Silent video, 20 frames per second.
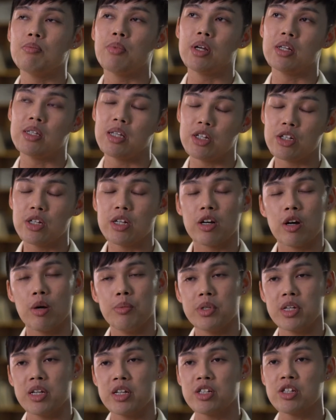Presentation and
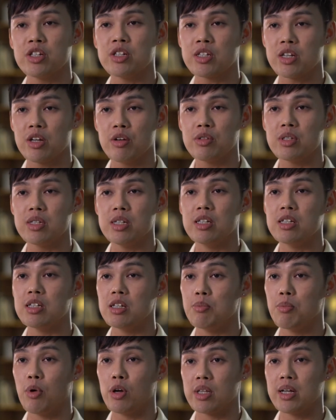communication skills is
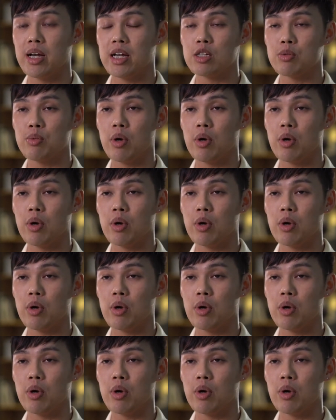important as